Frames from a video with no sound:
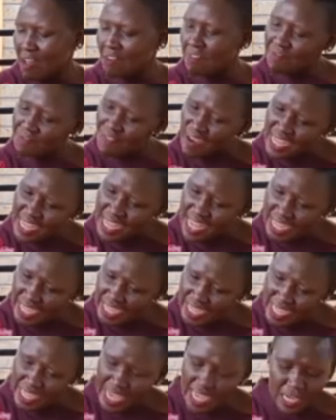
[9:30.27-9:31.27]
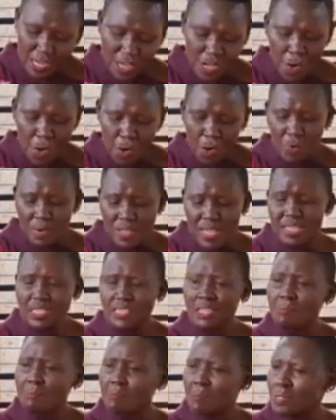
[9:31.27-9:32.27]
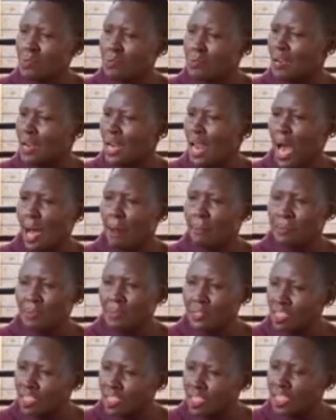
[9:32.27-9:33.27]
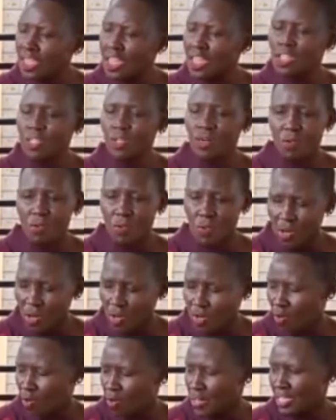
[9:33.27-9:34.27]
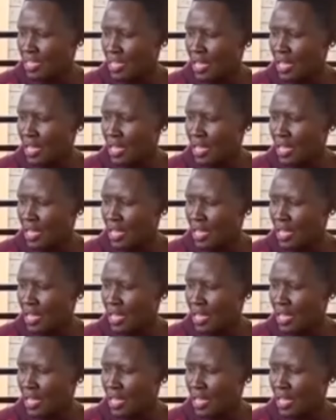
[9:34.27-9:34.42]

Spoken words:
Fanya, yani whether somebody will appreciate or not,